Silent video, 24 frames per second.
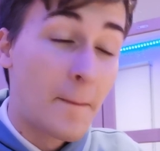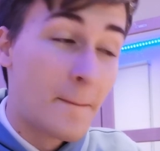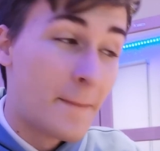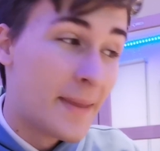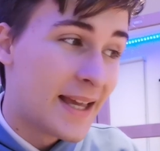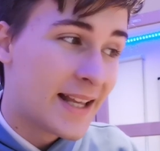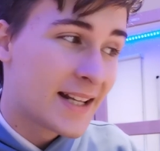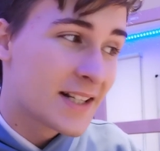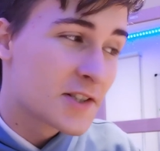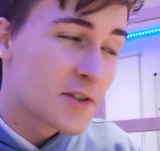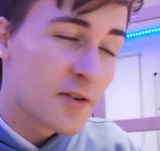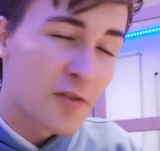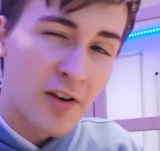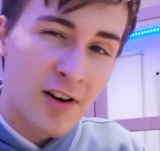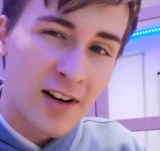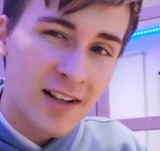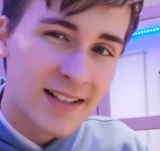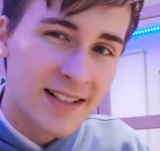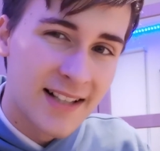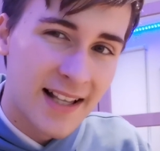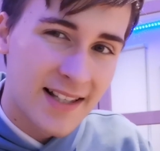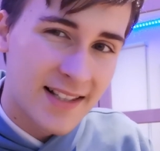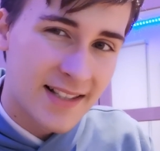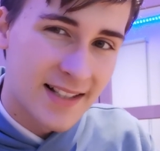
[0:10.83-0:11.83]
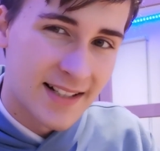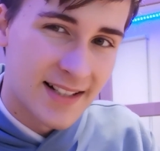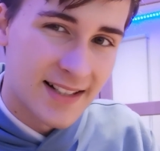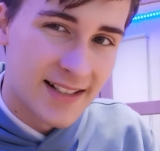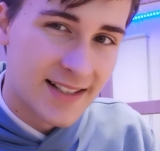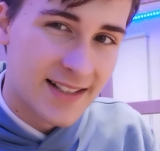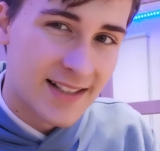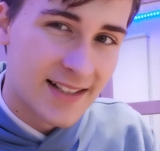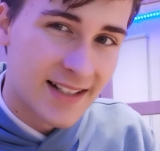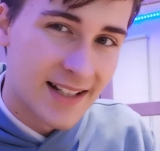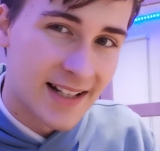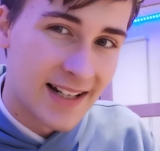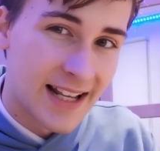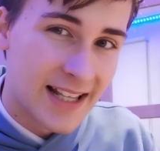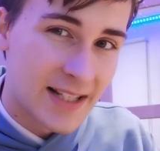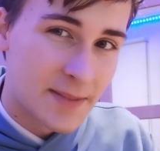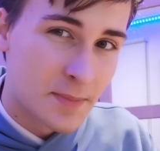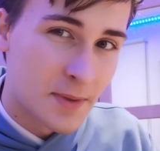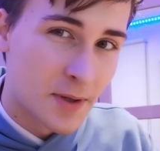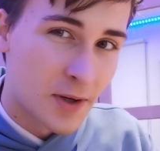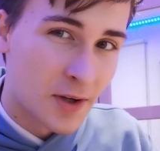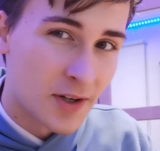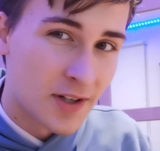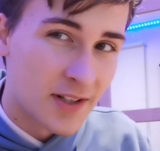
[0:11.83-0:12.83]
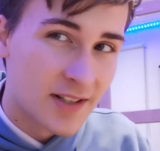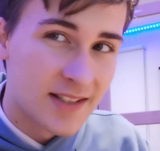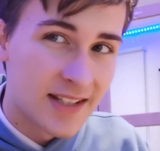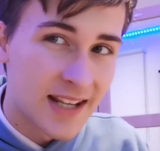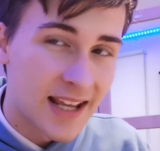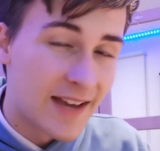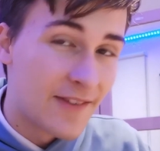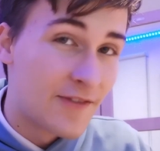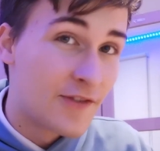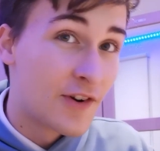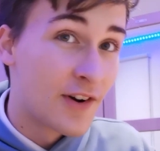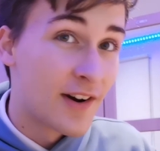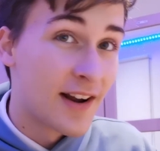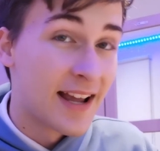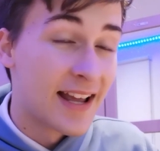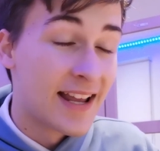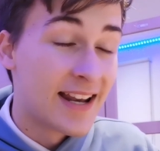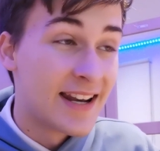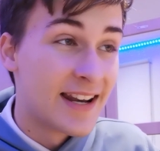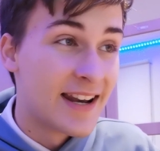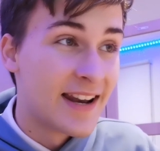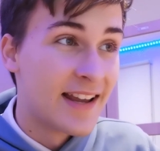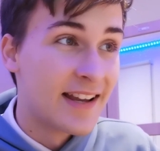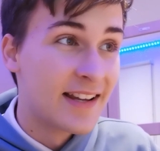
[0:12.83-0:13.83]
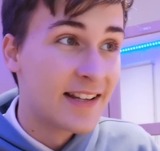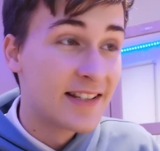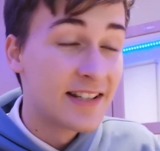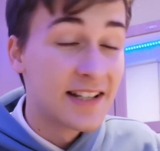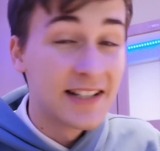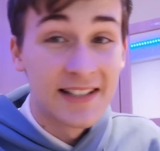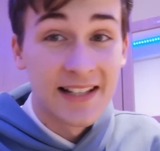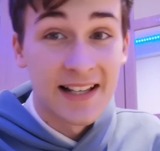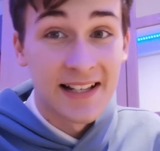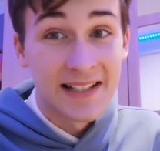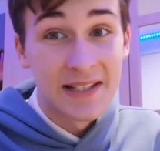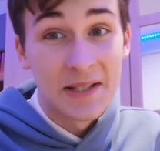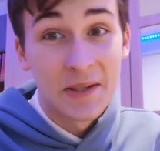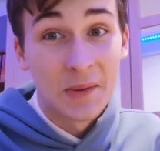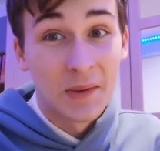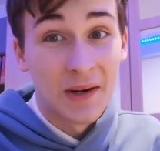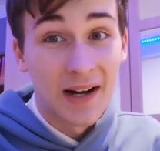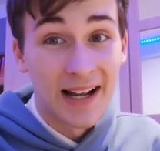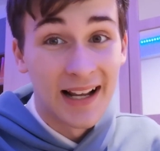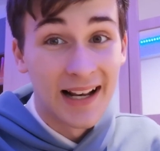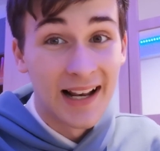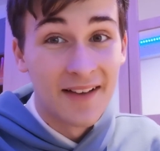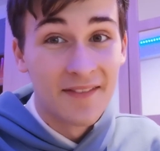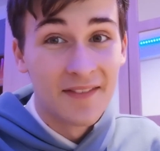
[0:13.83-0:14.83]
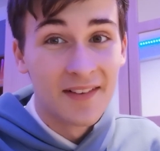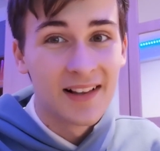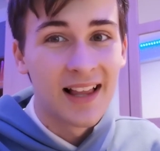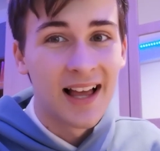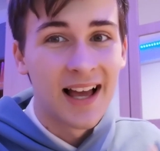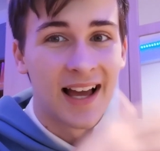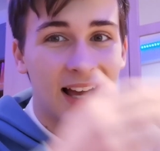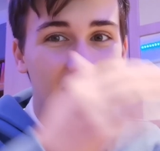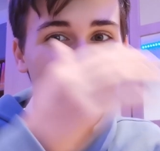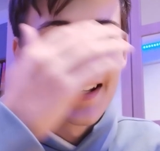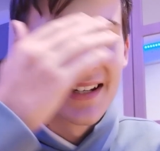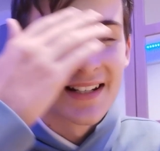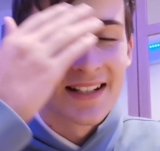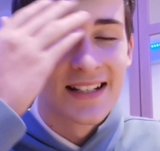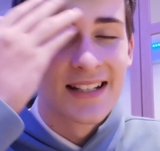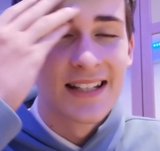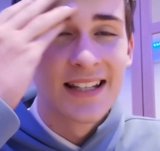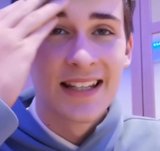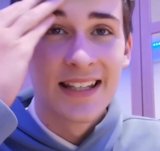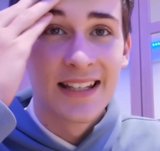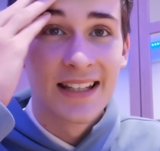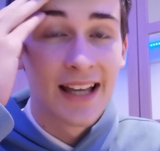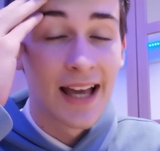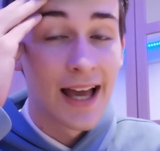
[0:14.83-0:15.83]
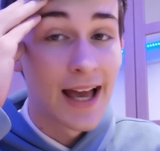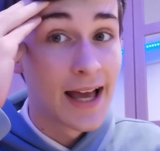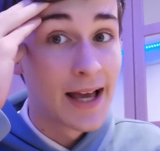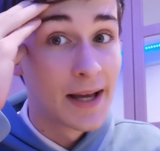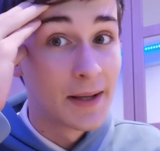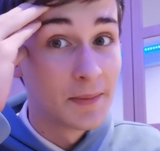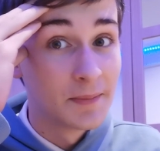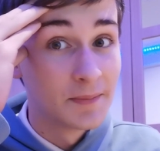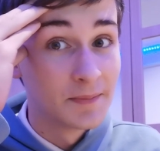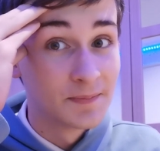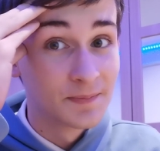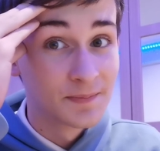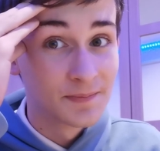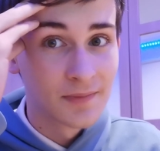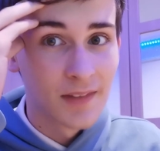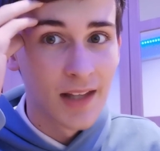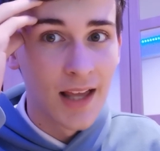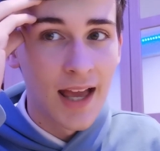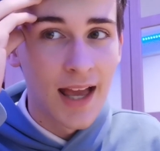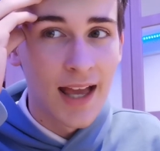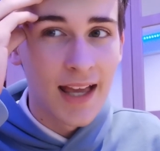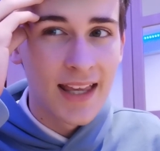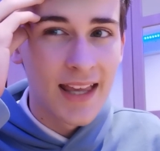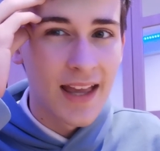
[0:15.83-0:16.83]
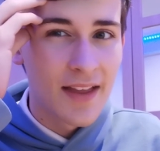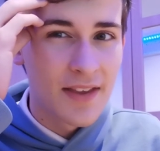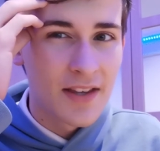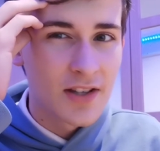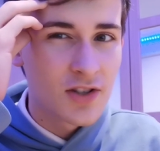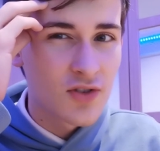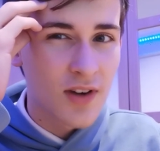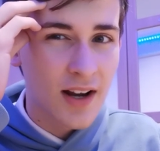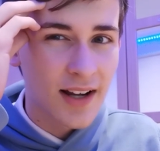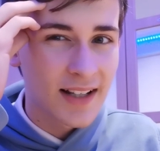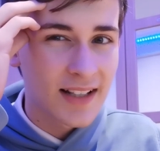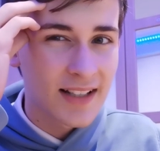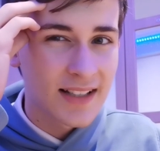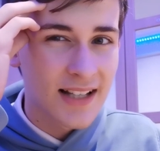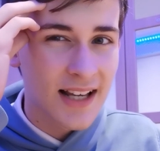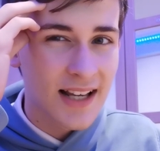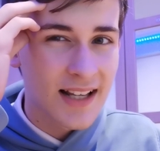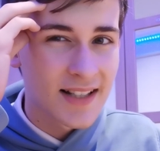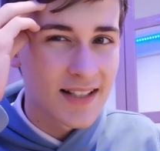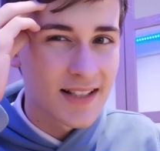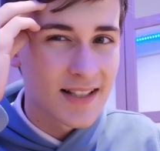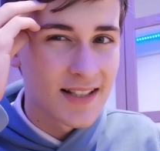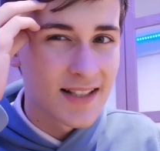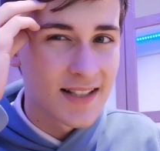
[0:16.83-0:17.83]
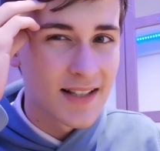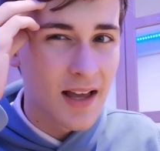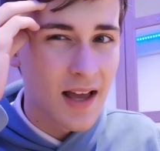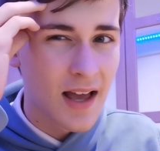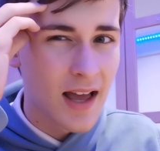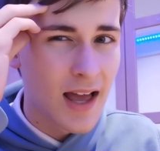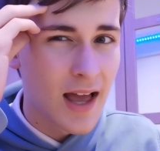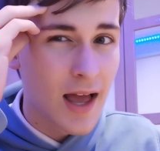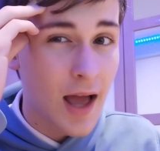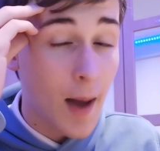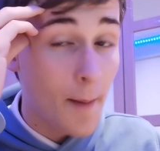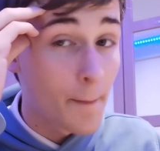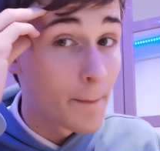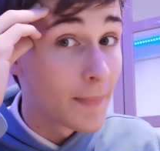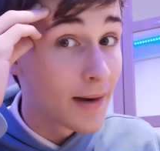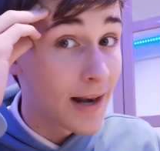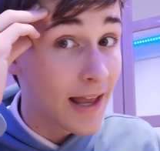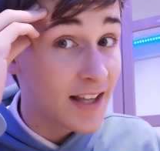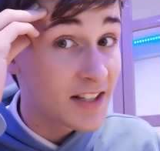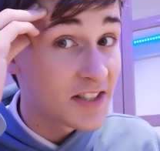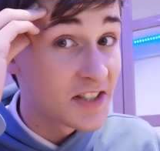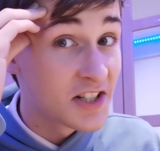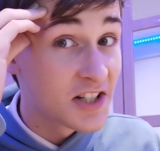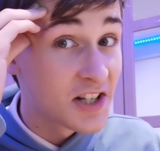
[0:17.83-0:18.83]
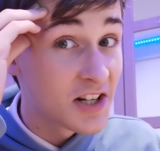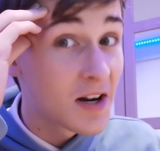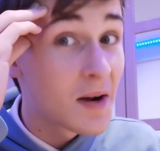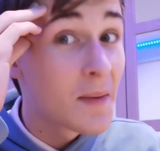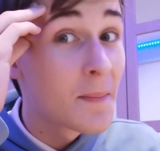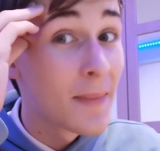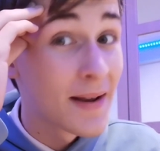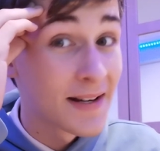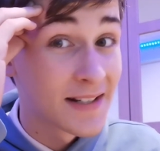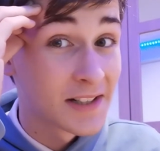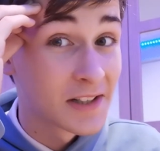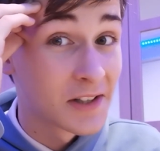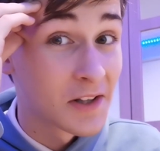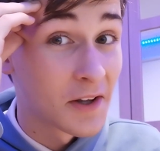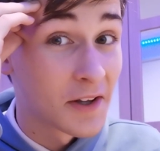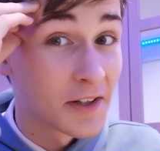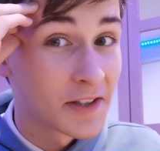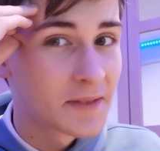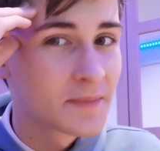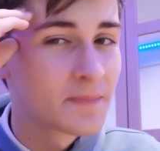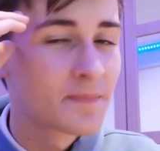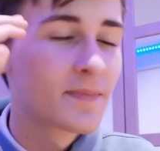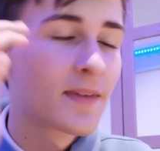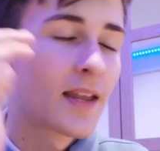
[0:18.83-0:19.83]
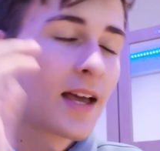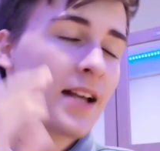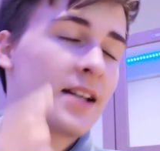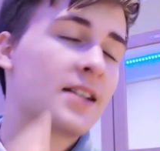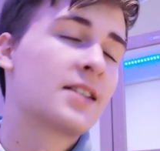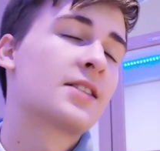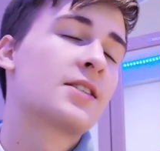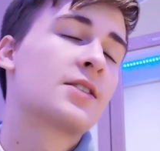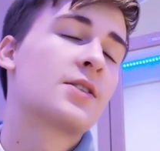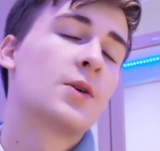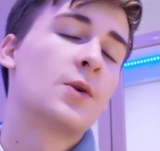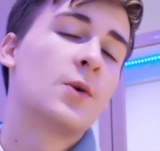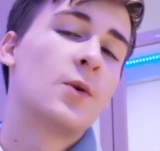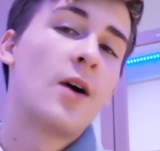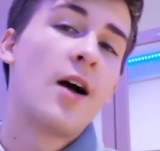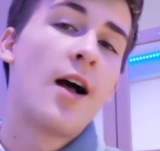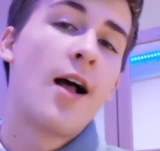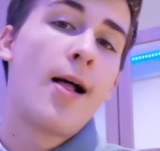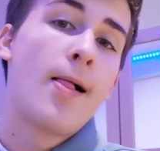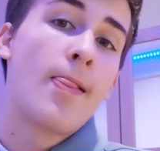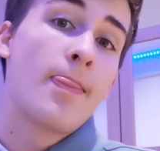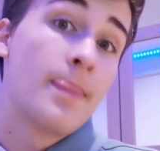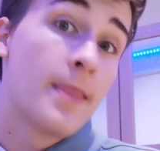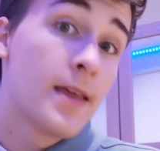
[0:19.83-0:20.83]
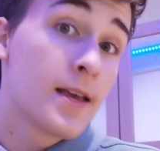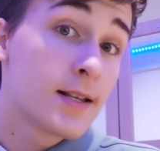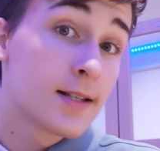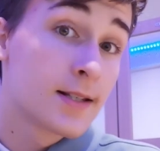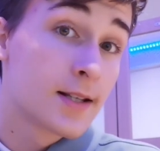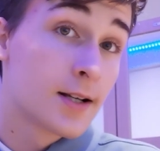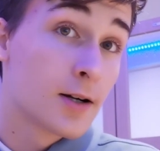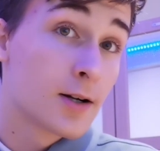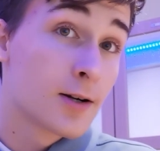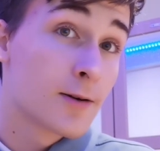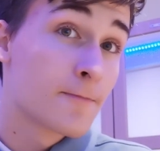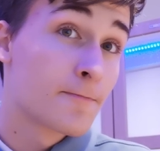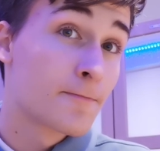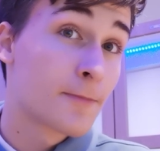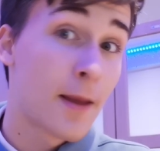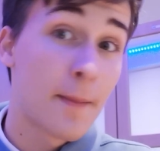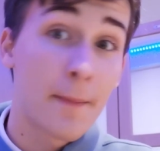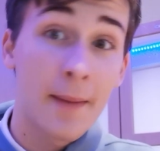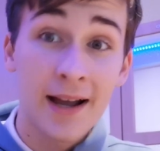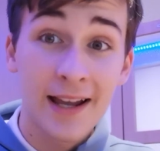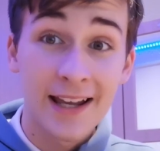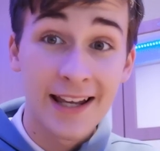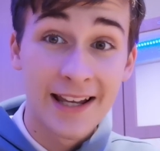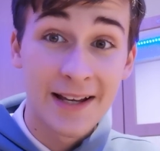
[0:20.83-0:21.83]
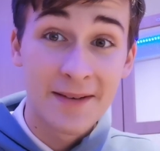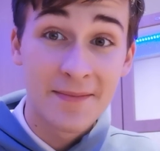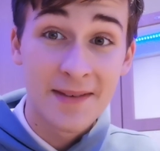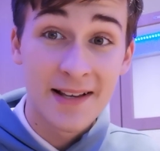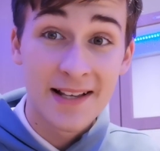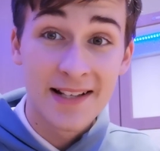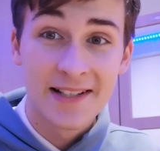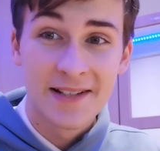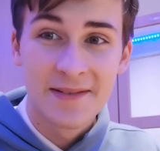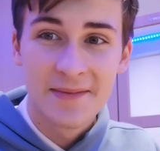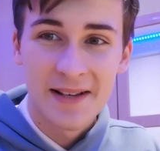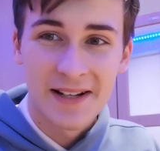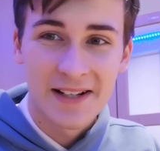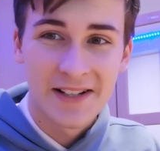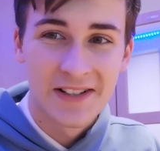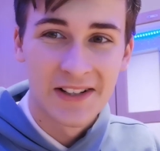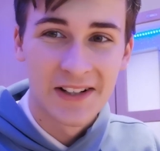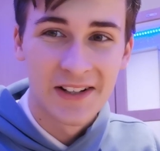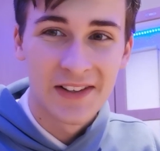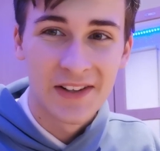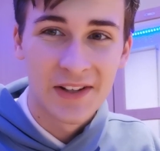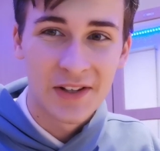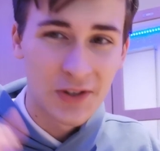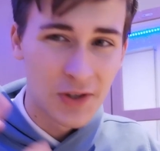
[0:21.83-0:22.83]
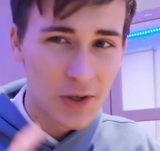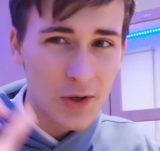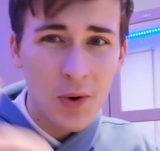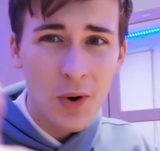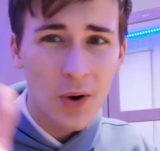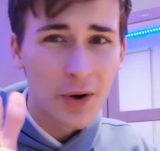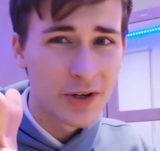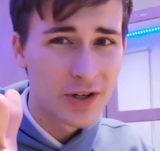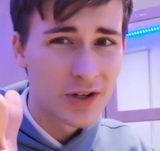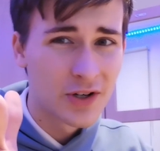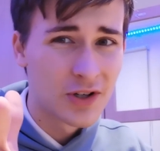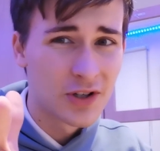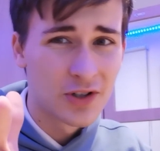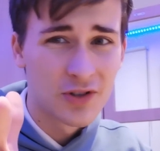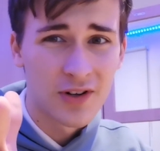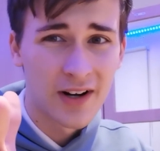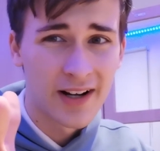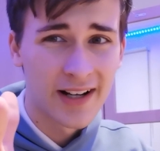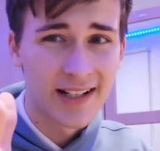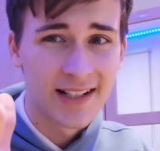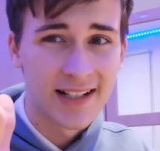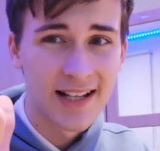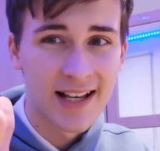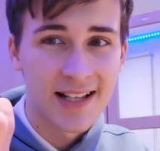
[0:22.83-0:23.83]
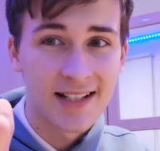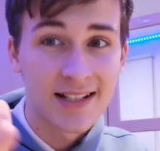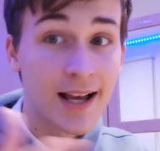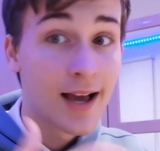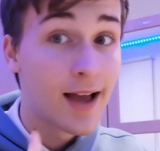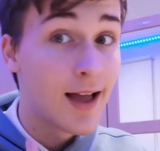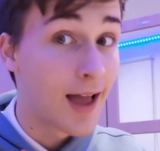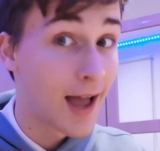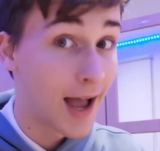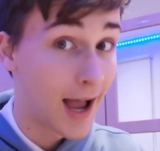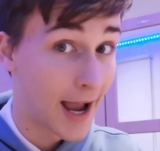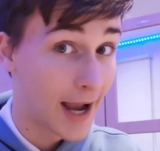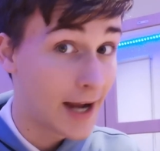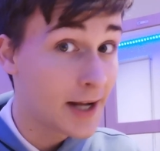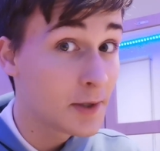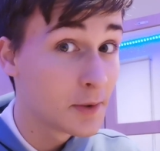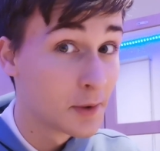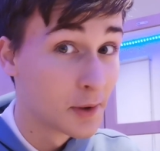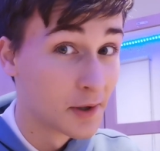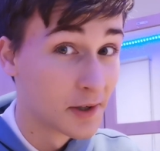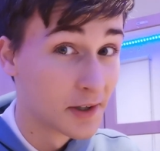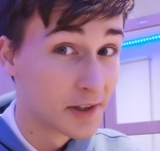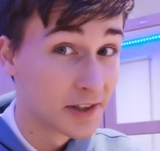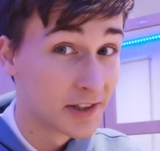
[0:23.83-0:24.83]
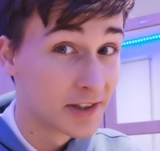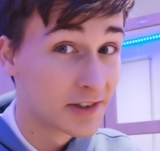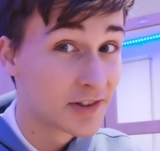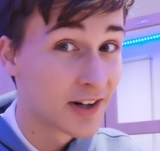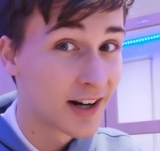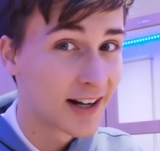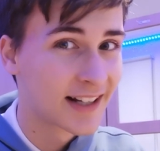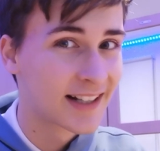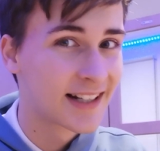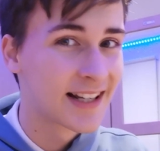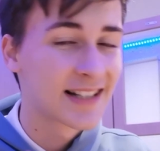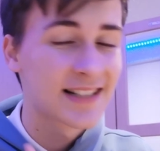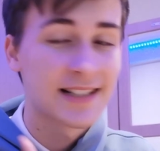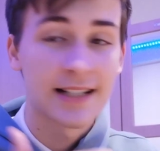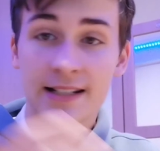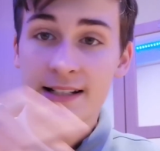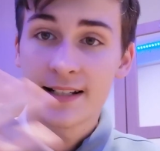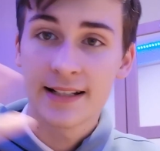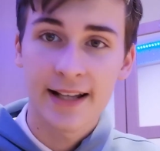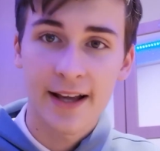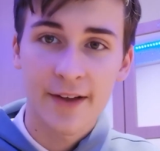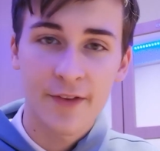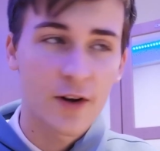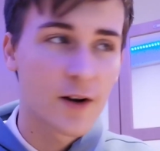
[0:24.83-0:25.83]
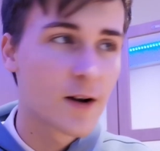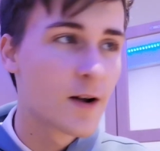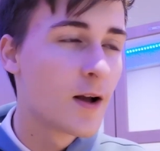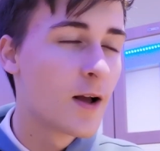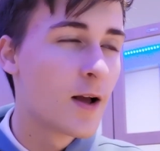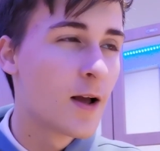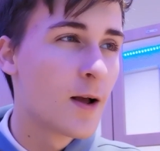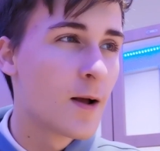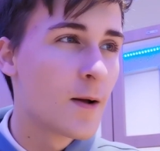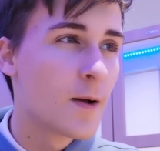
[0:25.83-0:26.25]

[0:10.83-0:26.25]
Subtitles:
banes of our existence, let's be honest, if you're in GCSE or A level, and yeah, these tracking tests last year meant a lot, and so this year my aim is to make sure that you know how to do a tracking test, I know how to do a tracking test, and together,